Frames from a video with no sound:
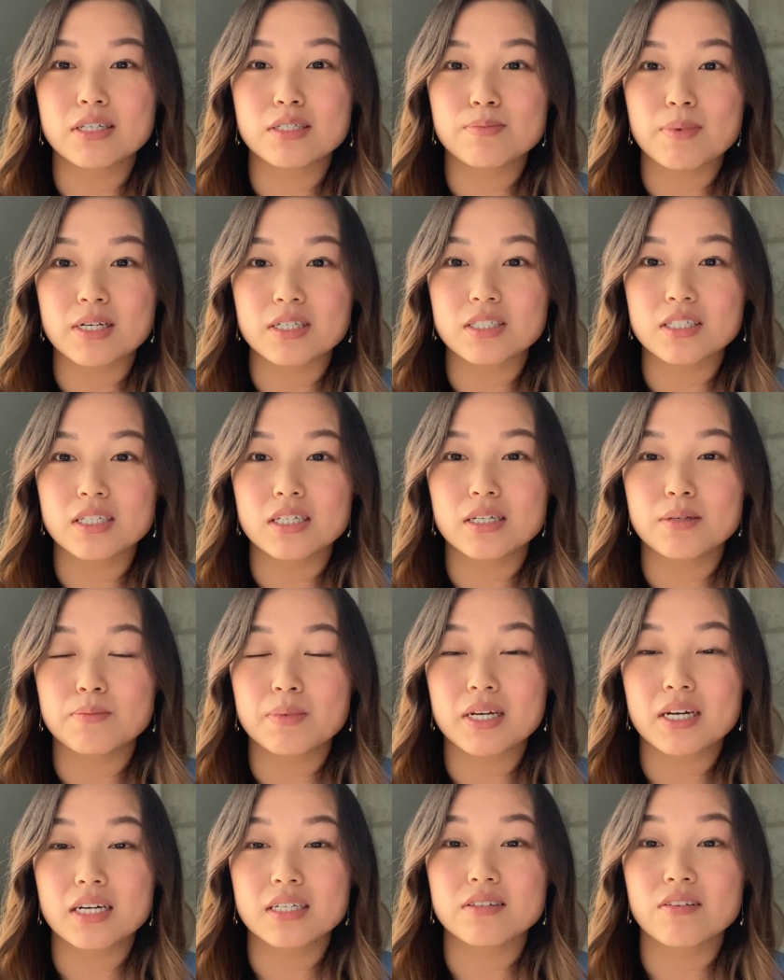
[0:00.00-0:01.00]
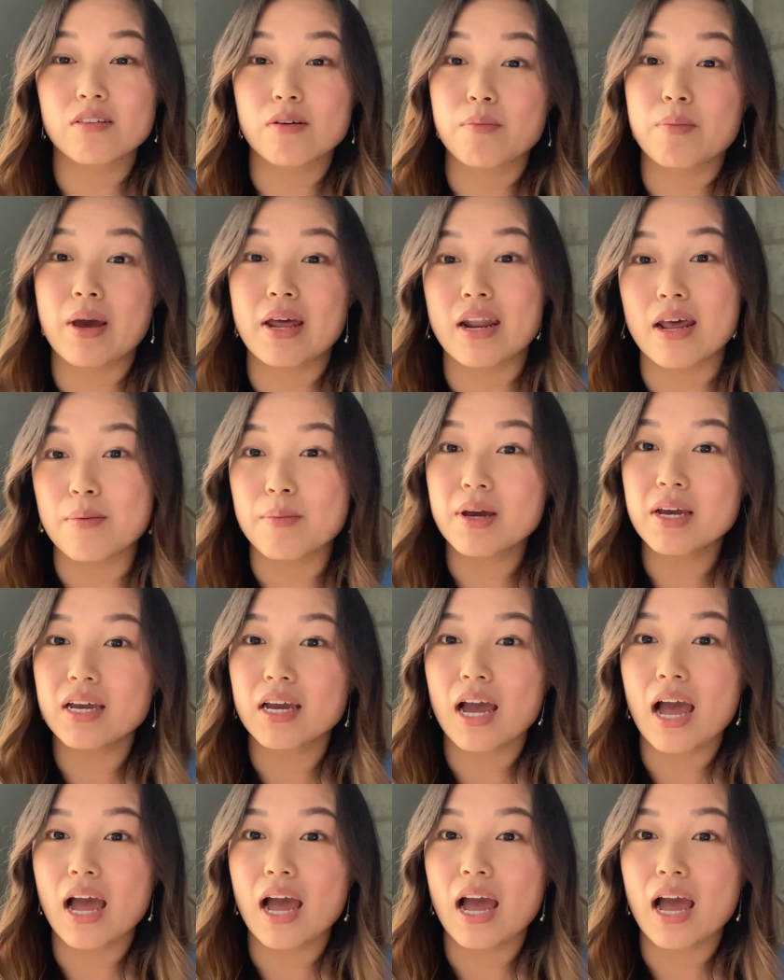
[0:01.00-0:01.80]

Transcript: especially because of the pandemic,